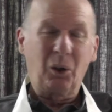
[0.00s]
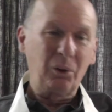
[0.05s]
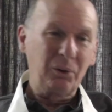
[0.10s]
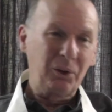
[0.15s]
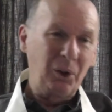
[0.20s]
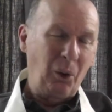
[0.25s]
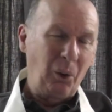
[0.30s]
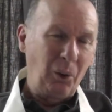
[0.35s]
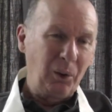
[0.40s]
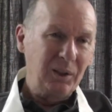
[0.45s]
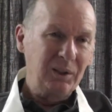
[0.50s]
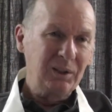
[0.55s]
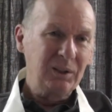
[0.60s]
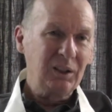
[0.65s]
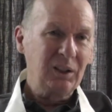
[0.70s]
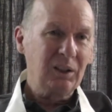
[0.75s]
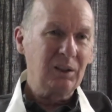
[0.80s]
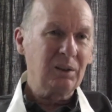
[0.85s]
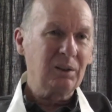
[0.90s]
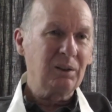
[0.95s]
The All
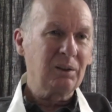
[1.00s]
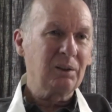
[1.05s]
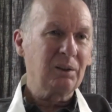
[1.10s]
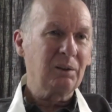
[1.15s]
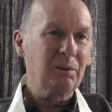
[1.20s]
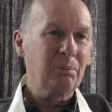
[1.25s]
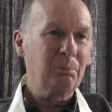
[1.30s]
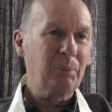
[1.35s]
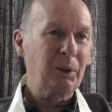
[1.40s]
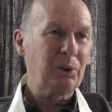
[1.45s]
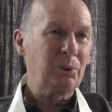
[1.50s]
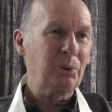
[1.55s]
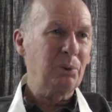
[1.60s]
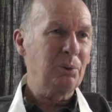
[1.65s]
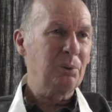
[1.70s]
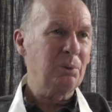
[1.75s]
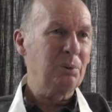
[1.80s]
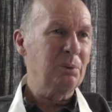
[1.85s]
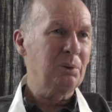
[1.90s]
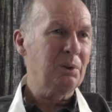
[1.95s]
India
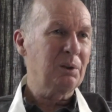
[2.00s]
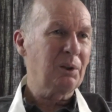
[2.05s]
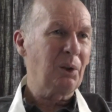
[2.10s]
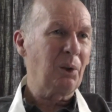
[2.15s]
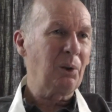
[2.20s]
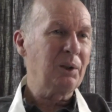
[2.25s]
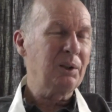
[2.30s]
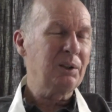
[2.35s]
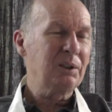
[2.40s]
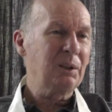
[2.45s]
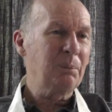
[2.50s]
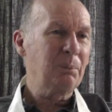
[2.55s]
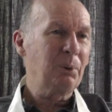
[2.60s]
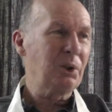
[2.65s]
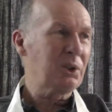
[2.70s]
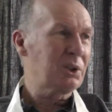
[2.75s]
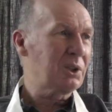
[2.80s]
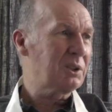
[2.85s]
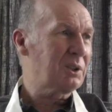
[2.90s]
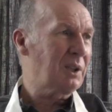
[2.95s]
Bhikkhu, the All India
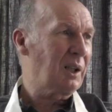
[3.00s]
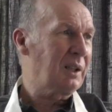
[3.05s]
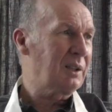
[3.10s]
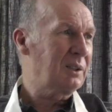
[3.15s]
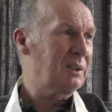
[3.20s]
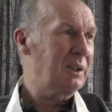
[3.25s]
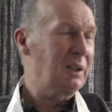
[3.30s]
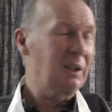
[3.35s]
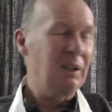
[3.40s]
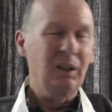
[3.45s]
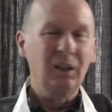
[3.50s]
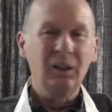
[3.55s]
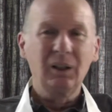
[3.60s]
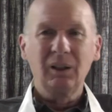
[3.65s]
Buddhist Society,